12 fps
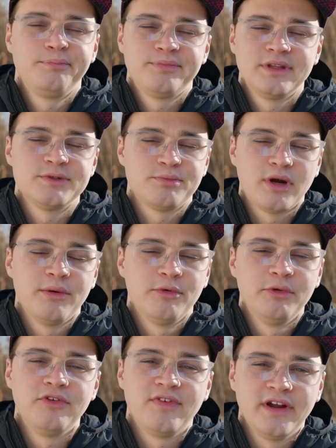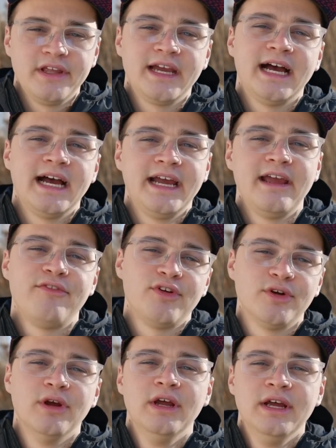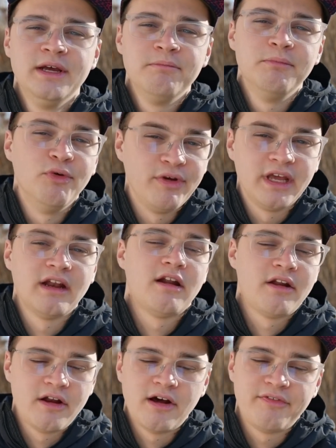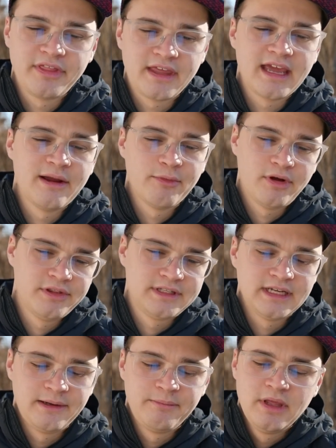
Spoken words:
is probably fairly high if you're moving it on and off of the camera all the time.